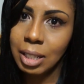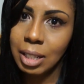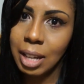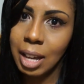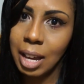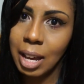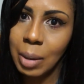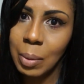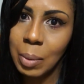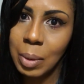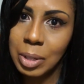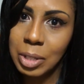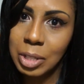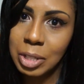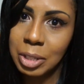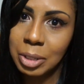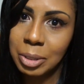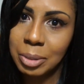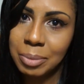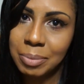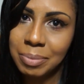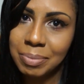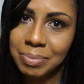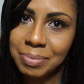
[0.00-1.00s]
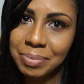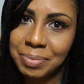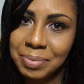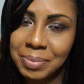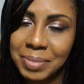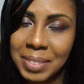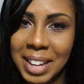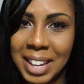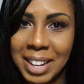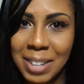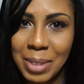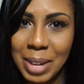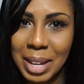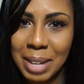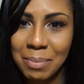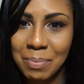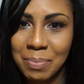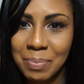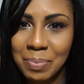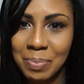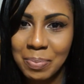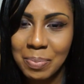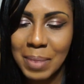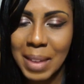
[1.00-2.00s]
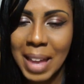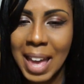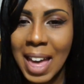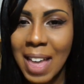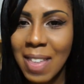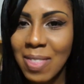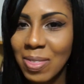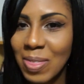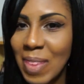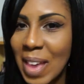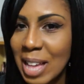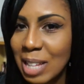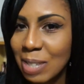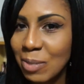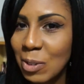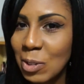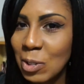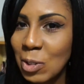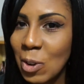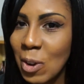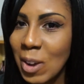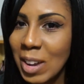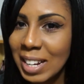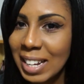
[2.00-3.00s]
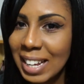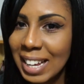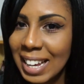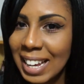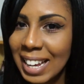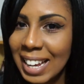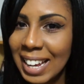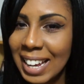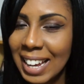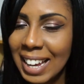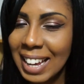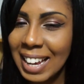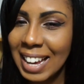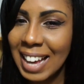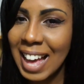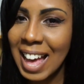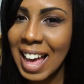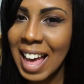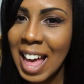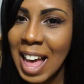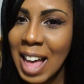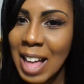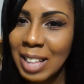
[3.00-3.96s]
yeah, I want to. Anyway, thanks for joining.